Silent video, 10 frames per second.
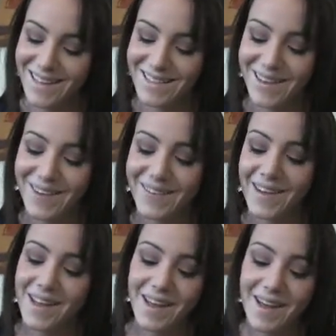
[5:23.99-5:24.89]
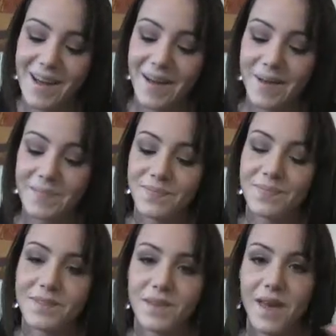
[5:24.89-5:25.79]
So,
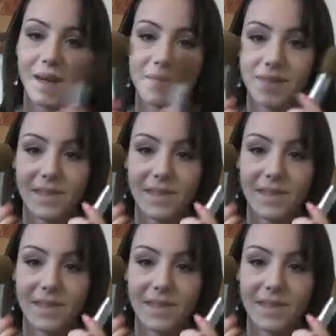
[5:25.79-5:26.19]
so yeah,